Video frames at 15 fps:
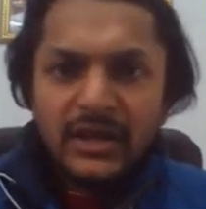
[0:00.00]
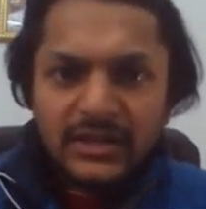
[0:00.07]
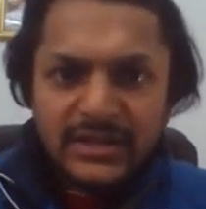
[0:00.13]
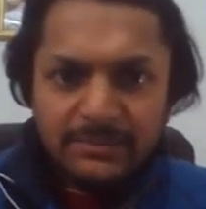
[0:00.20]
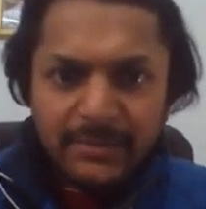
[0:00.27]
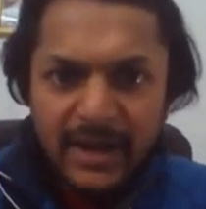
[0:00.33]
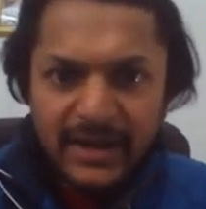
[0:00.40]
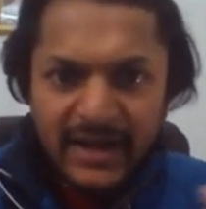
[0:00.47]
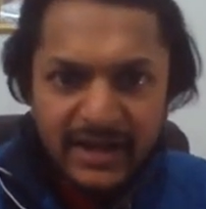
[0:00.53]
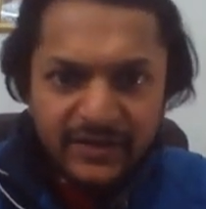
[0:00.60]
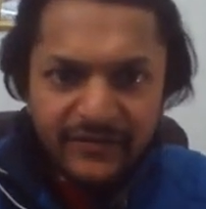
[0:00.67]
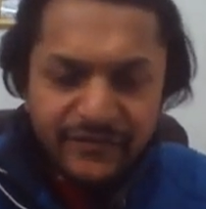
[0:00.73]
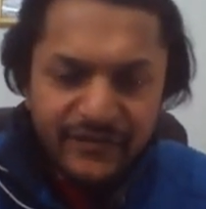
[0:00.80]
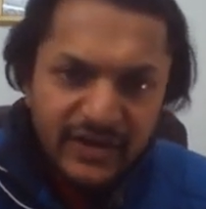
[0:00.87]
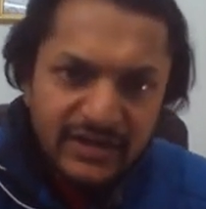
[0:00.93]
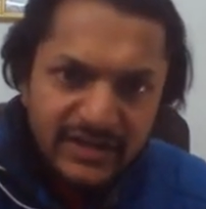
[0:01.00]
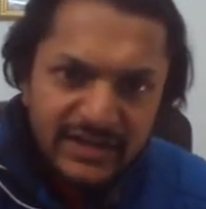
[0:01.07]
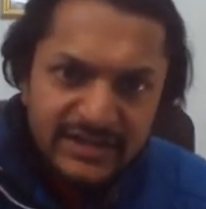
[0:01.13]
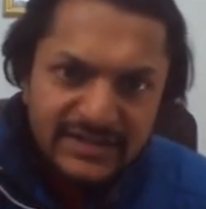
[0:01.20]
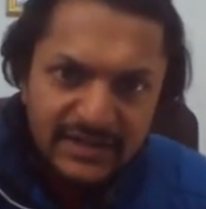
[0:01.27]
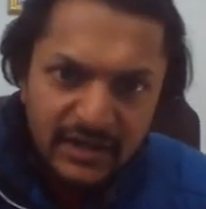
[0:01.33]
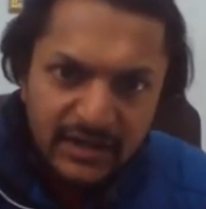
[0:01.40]
the magnetic field
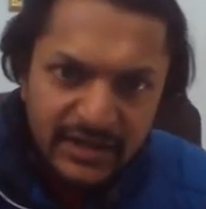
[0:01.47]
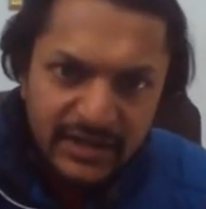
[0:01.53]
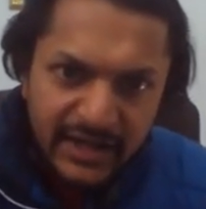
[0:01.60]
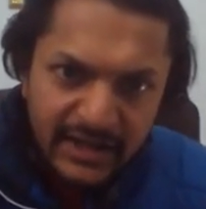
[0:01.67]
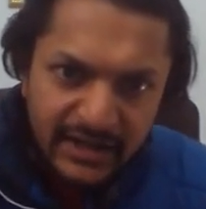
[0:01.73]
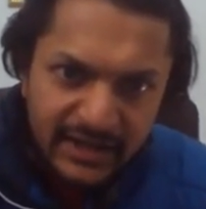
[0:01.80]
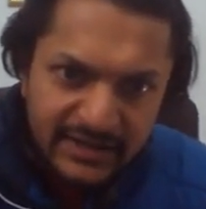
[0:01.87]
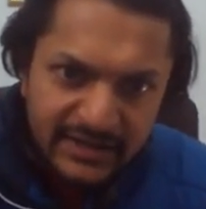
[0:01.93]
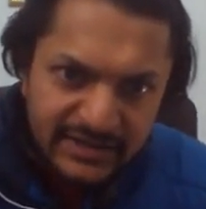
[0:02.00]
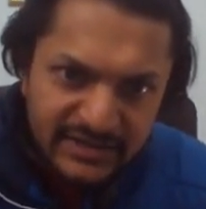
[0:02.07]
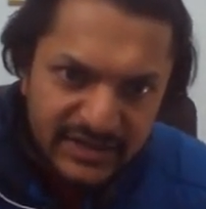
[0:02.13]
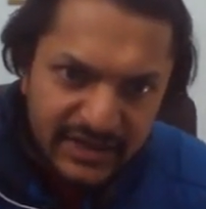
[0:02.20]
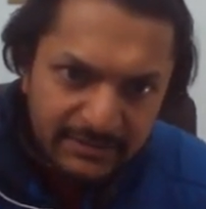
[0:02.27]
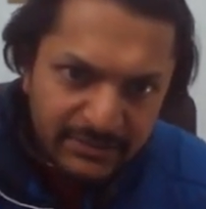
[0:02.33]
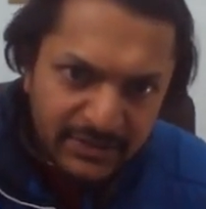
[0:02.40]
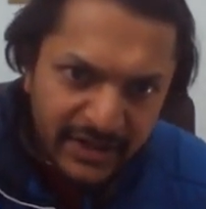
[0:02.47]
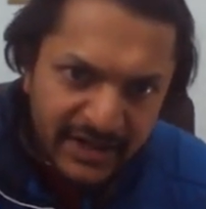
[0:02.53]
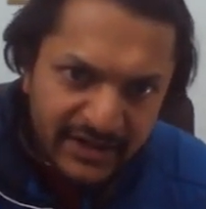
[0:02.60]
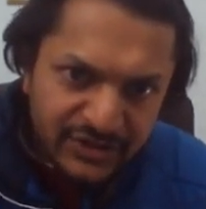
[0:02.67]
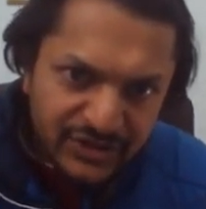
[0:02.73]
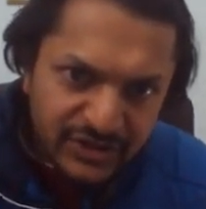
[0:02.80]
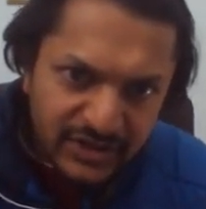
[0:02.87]
is again in the same
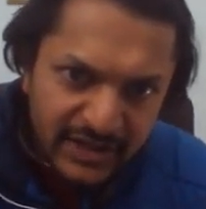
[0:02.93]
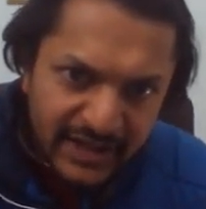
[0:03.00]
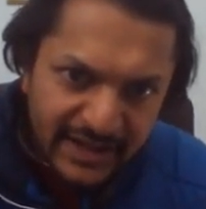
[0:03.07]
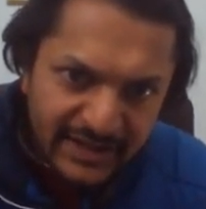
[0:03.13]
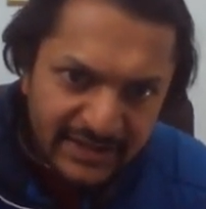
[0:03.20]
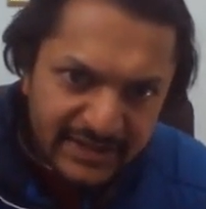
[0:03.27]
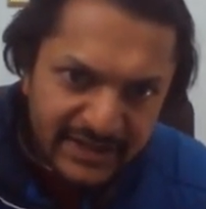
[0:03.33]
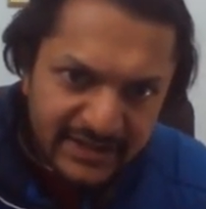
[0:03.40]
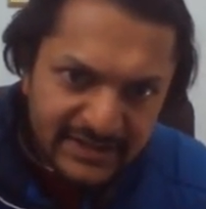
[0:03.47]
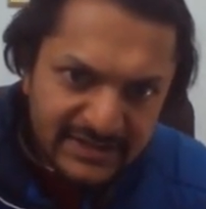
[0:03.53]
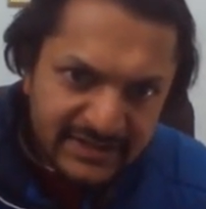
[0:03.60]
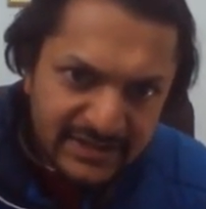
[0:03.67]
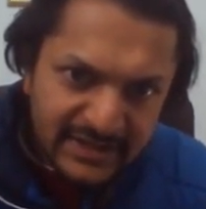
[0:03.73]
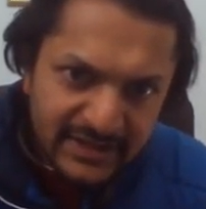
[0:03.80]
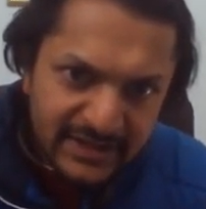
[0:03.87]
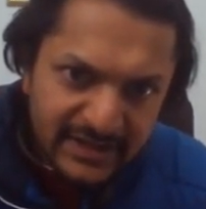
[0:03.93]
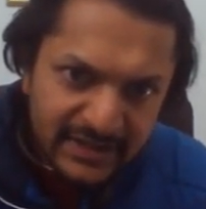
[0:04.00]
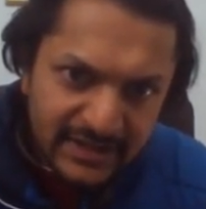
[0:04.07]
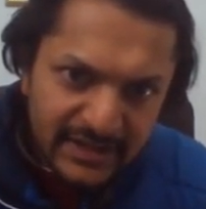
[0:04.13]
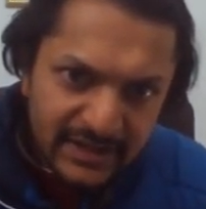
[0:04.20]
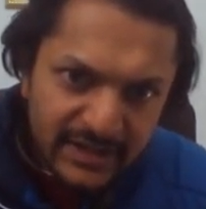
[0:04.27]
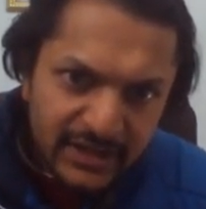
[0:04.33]
direction like this.
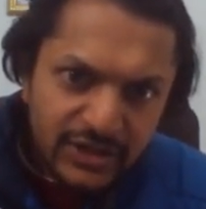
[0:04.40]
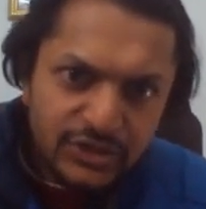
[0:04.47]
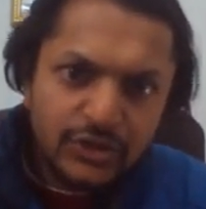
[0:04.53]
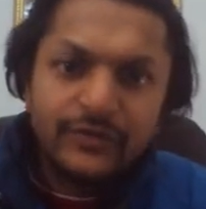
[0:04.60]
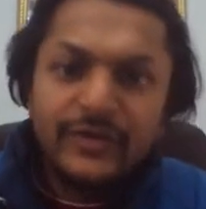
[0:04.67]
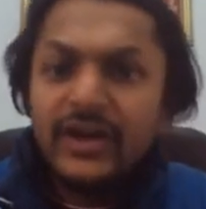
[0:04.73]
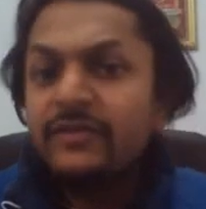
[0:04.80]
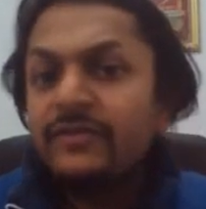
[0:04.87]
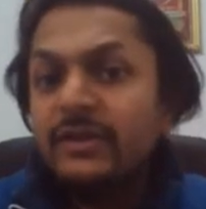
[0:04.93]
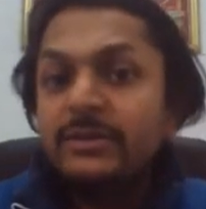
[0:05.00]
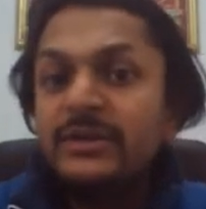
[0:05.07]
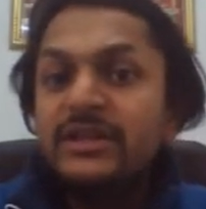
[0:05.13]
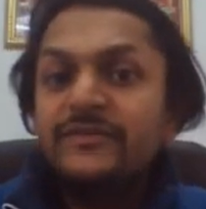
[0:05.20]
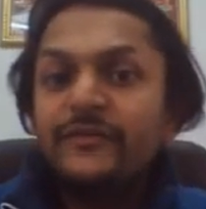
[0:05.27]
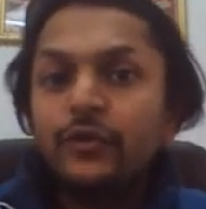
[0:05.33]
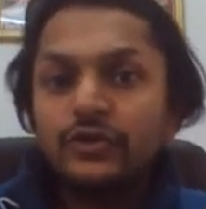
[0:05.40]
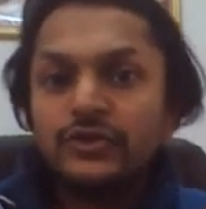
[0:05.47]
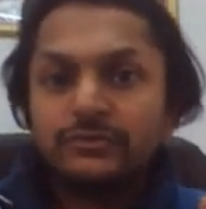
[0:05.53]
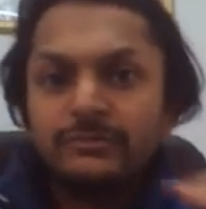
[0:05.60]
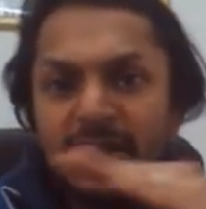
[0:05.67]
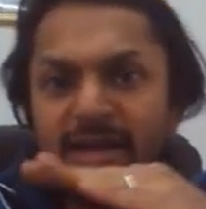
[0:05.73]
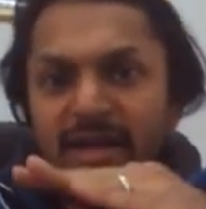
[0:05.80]
So where will be the force?
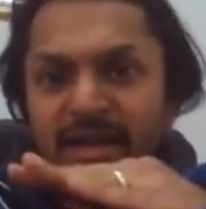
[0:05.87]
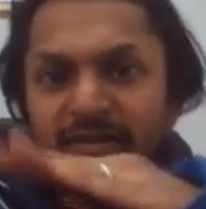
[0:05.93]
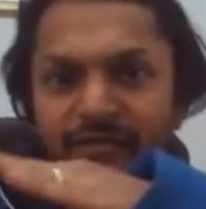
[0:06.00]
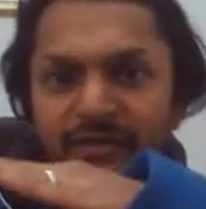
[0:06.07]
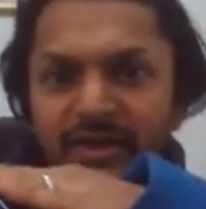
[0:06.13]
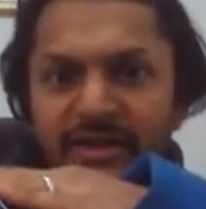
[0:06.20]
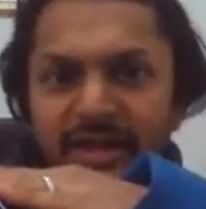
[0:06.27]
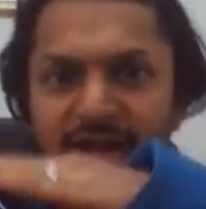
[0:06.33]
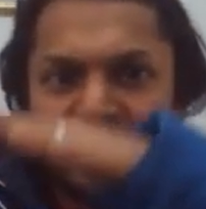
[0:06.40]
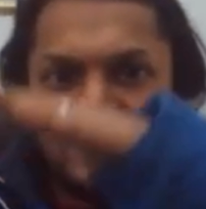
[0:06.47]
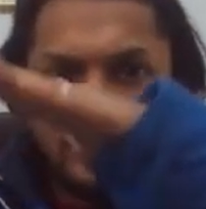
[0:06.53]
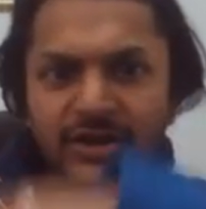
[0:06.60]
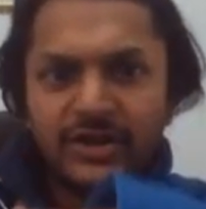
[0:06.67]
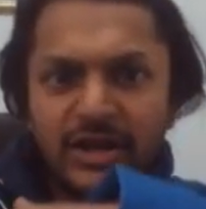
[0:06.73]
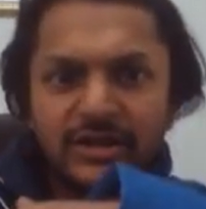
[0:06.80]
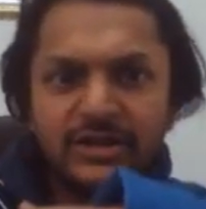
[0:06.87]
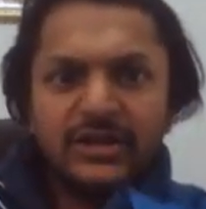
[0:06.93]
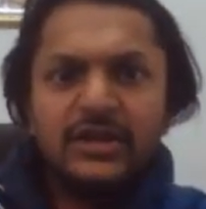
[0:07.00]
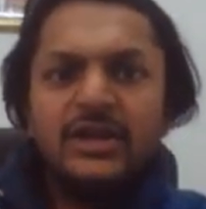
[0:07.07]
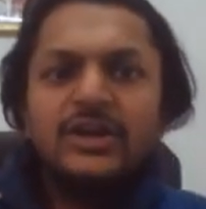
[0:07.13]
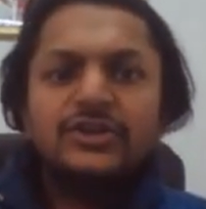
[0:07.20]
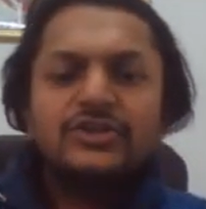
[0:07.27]
Magnetic field and the current.
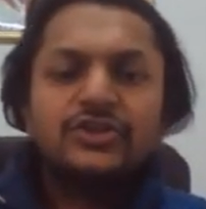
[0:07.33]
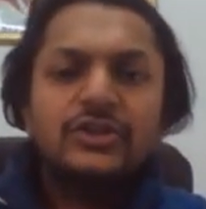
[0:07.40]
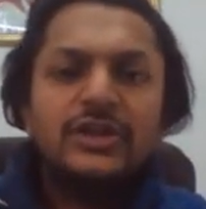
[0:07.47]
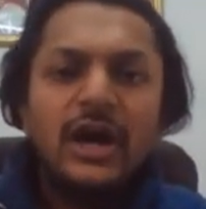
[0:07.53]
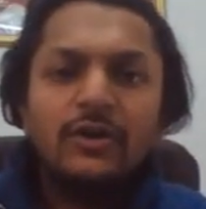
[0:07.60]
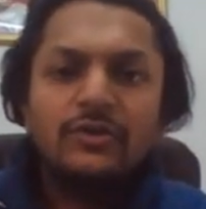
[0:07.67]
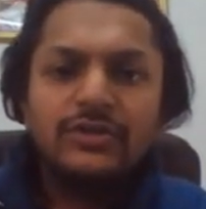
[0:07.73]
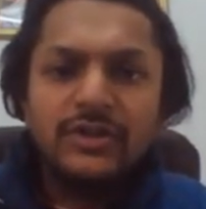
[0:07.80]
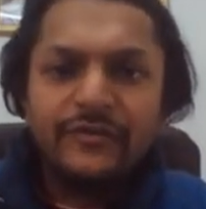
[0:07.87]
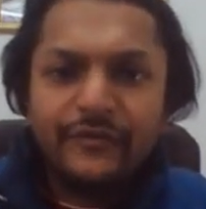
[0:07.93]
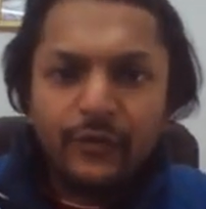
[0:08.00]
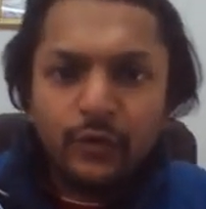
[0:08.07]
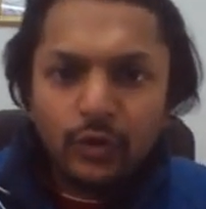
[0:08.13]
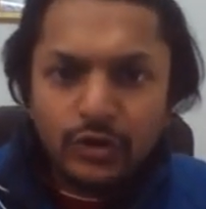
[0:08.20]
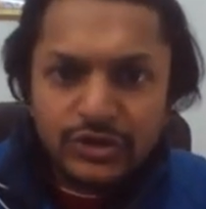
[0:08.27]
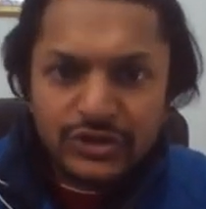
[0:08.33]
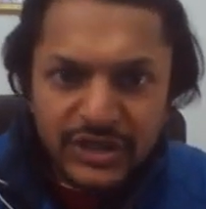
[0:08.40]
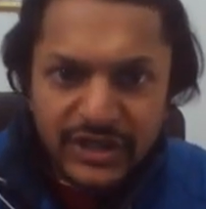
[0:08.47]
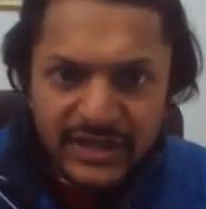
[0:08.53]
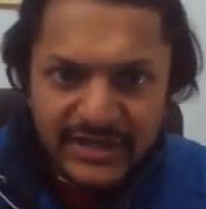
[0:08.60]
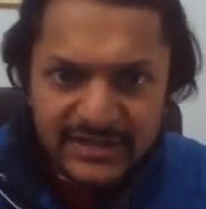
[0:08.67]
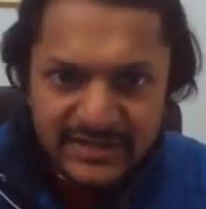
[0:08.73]
So now the force
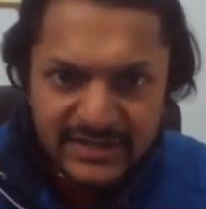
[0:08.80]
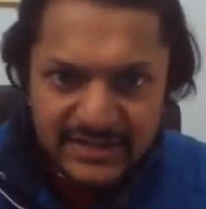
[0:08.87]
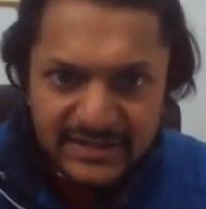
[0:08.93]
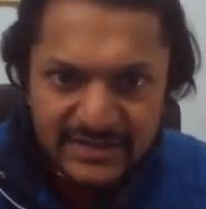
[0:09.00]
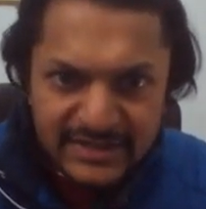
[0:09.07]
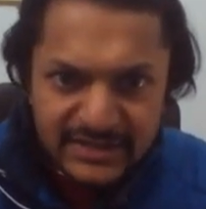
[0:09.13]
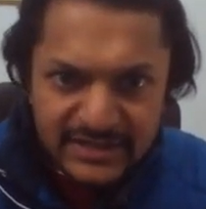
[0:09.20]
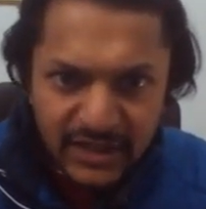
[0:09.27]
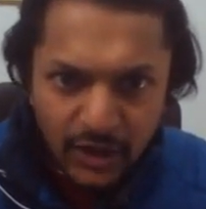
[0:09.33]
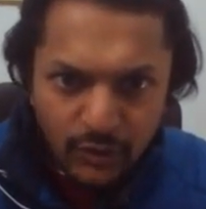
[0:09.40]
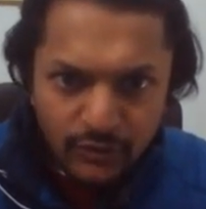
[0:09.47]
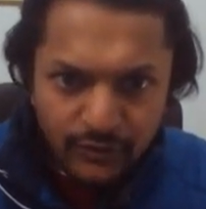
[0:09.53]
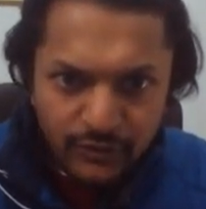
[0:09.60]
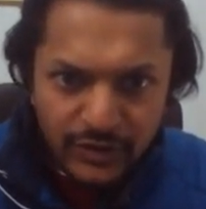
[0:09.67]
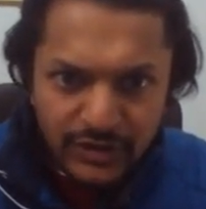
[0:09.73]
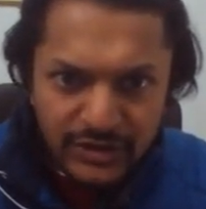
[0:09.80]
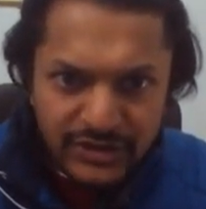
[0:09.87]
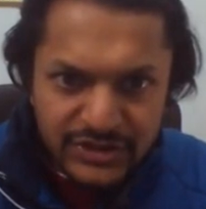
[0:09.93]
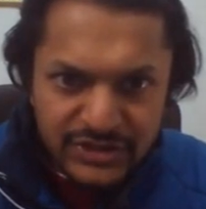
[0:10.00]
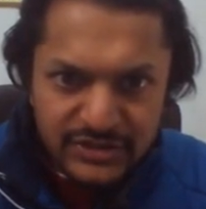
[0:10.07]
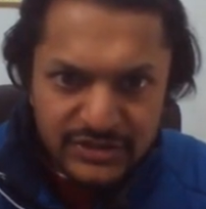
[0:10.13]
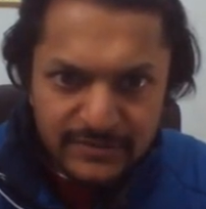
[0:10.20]
is
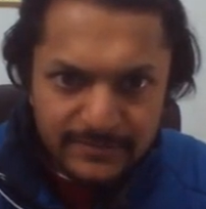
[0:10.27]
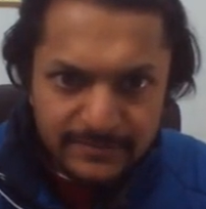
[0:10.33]
downwards.